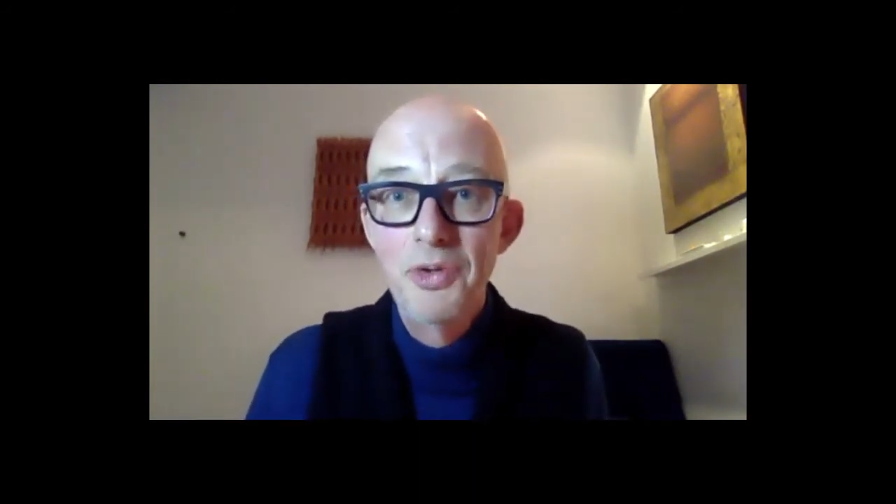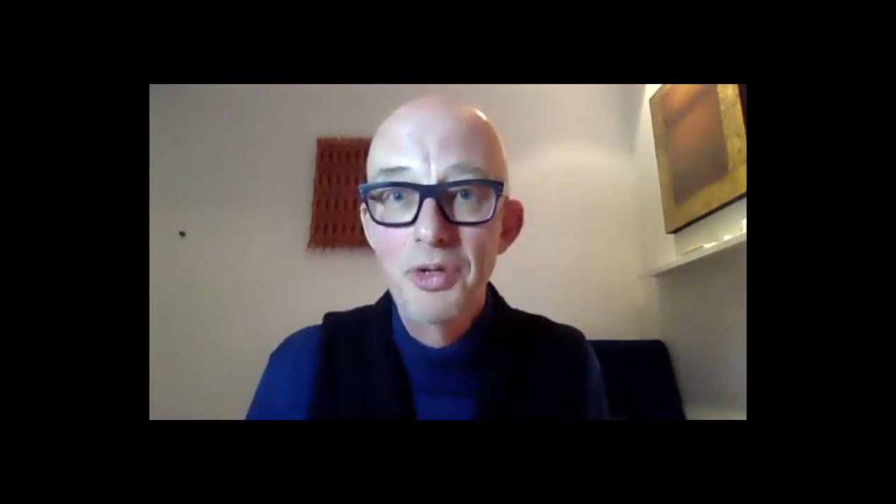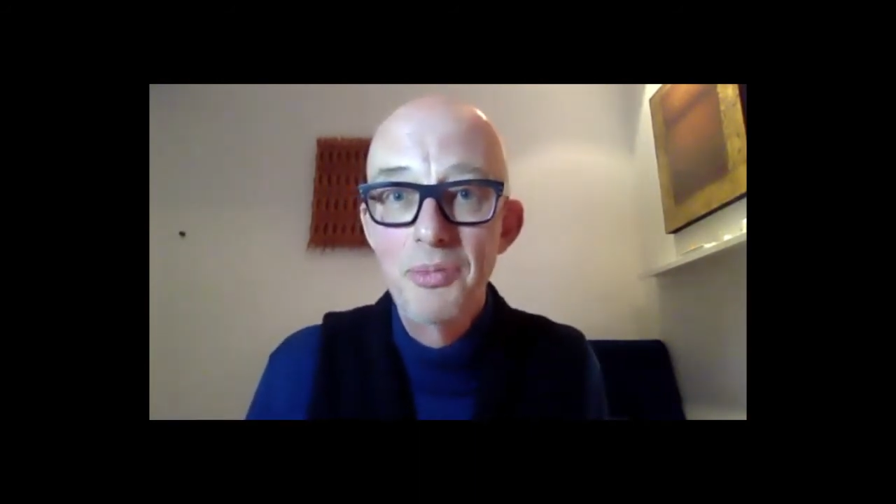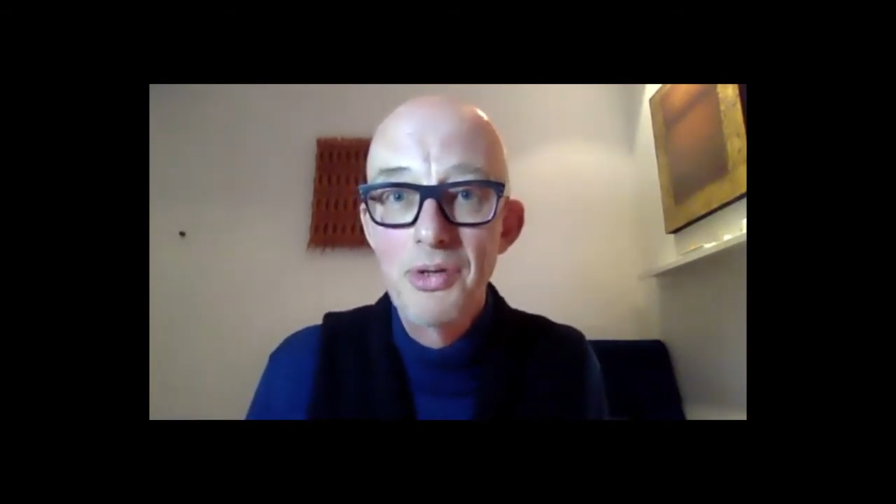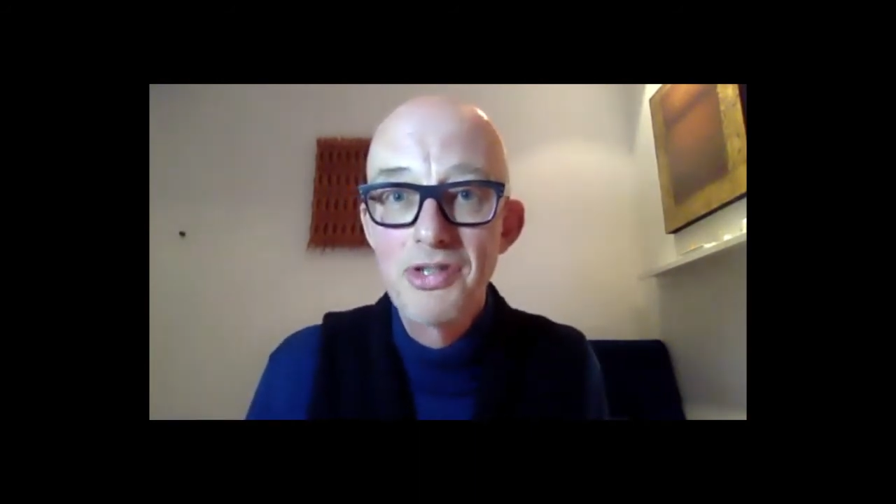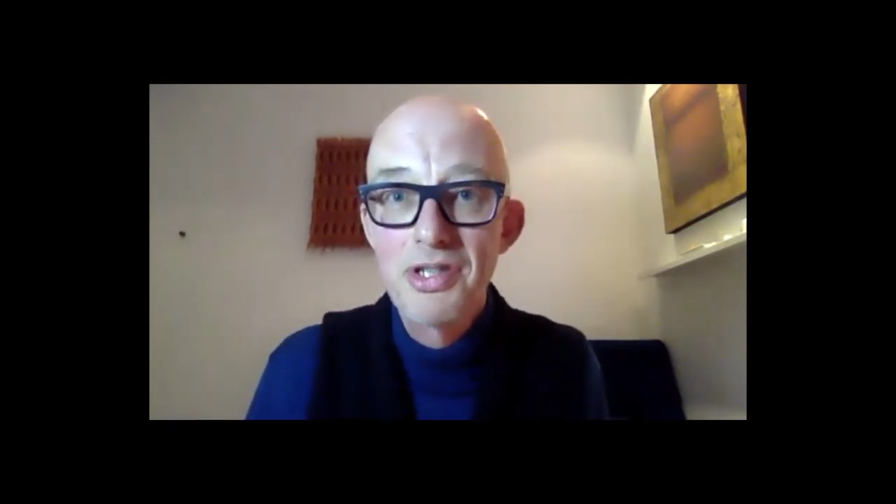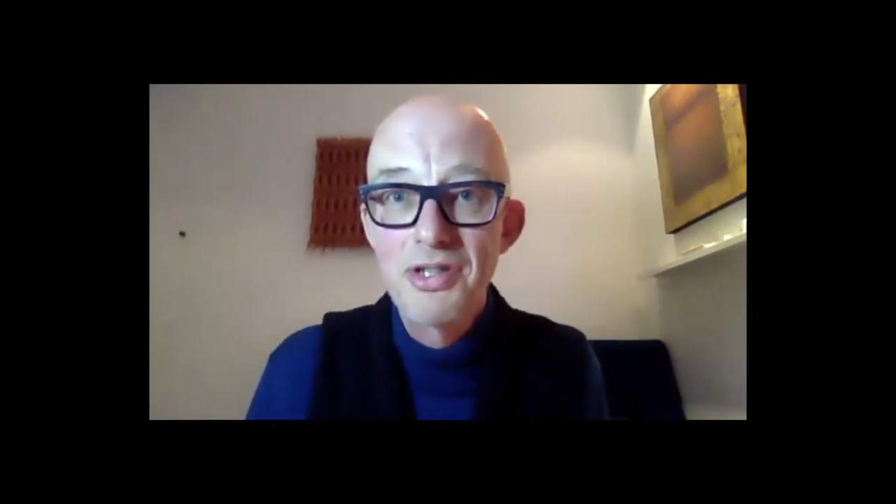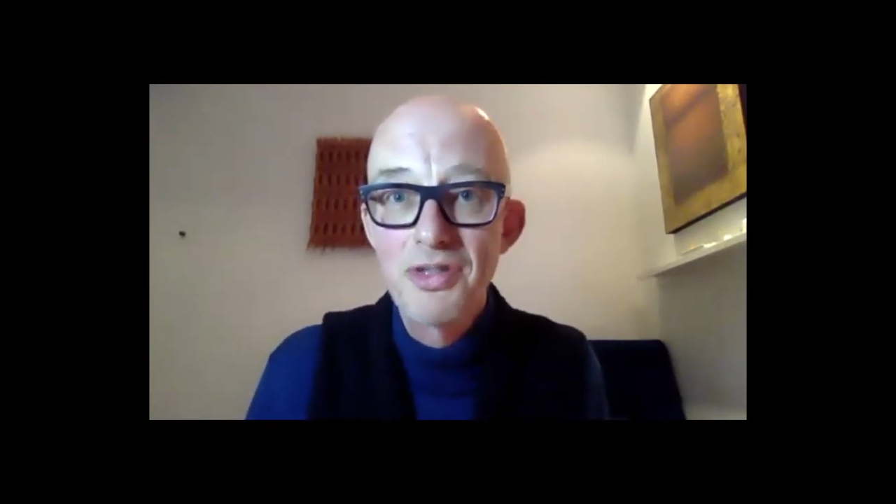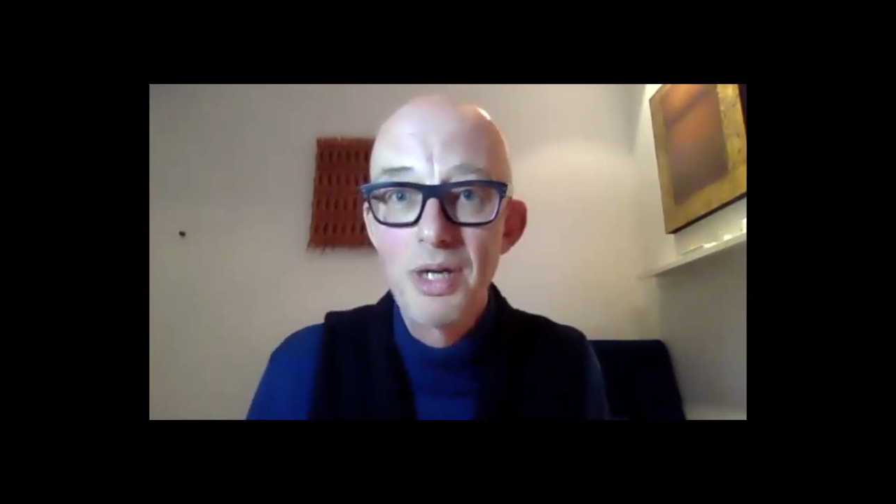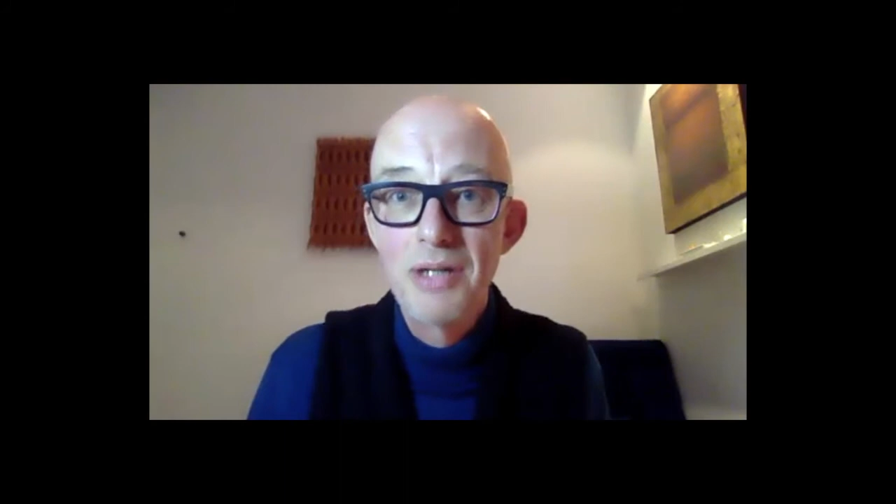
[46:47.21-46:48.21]
community
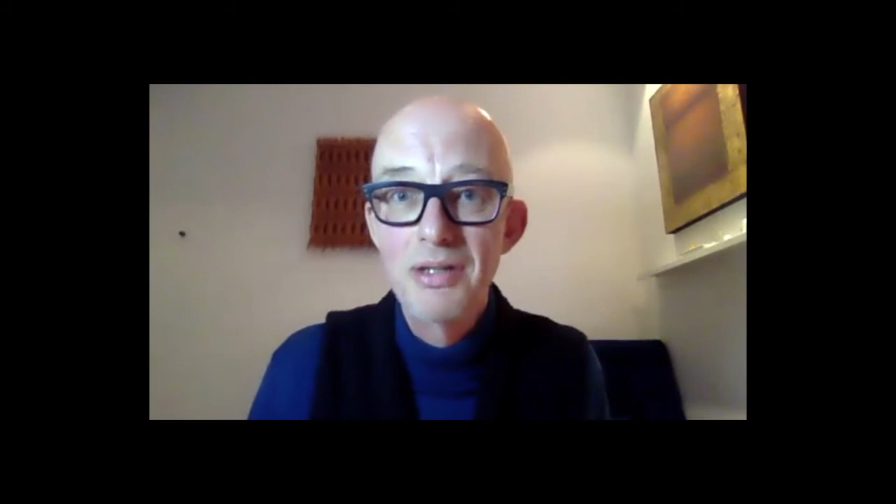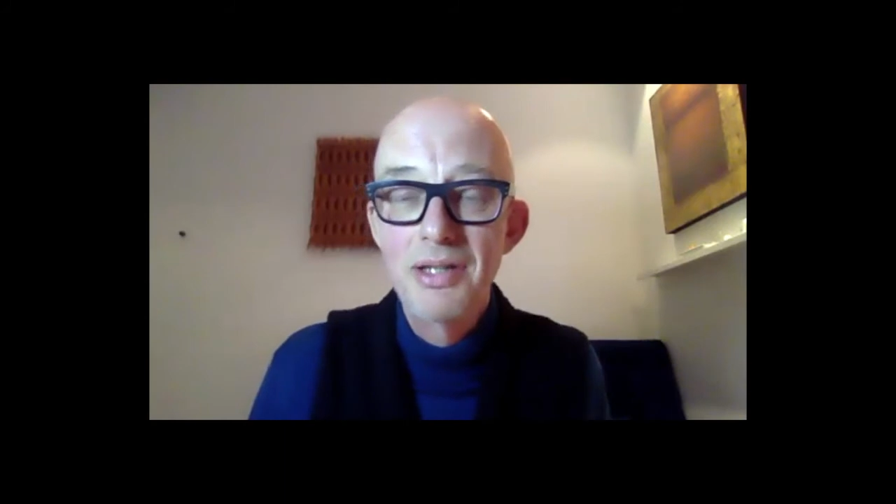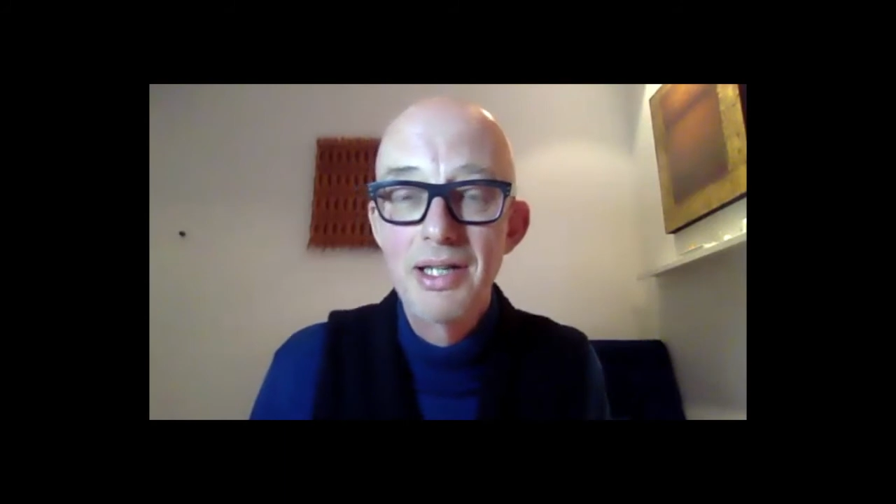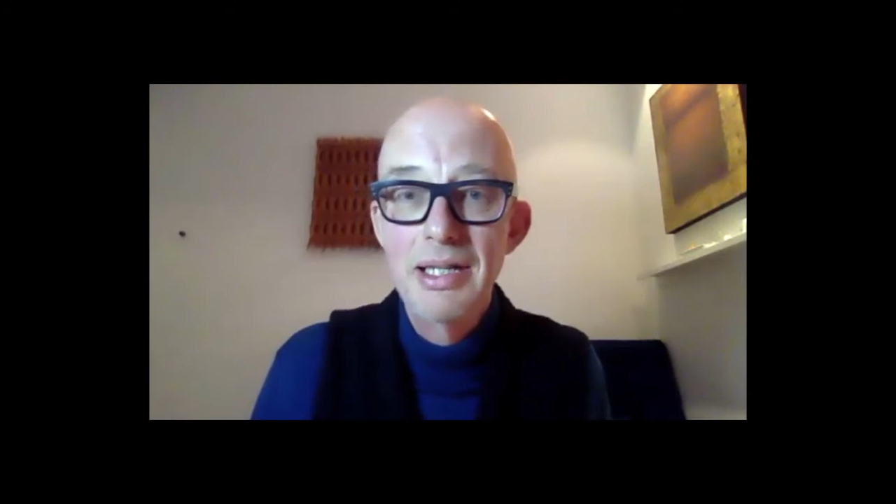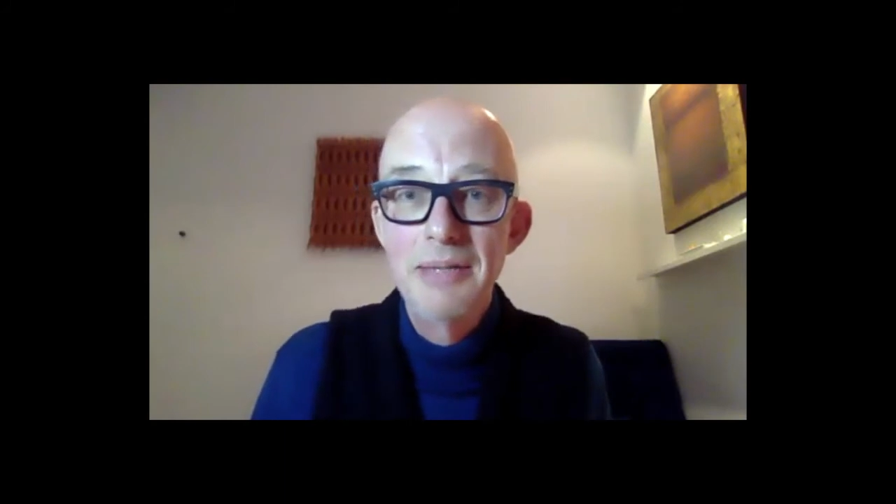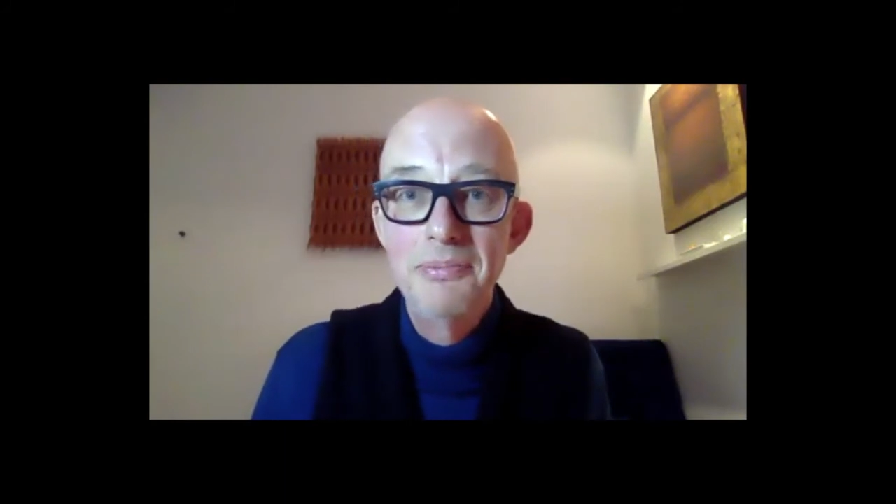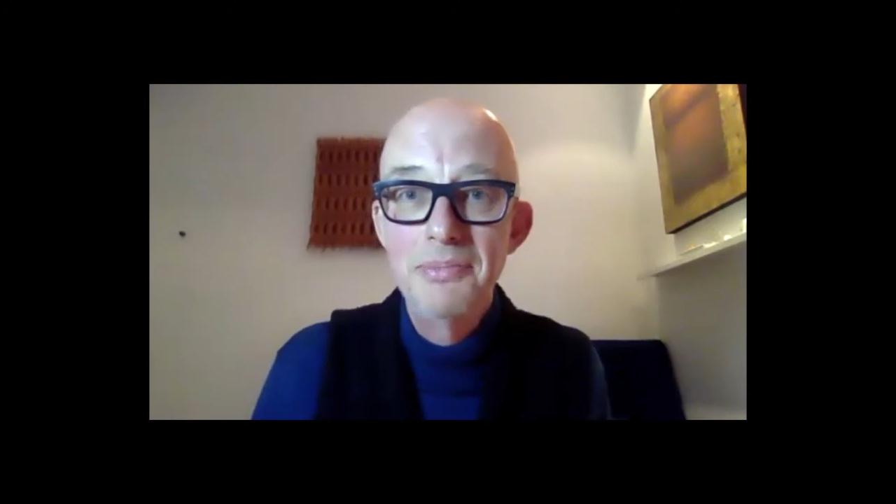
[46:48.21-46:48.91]
as well. And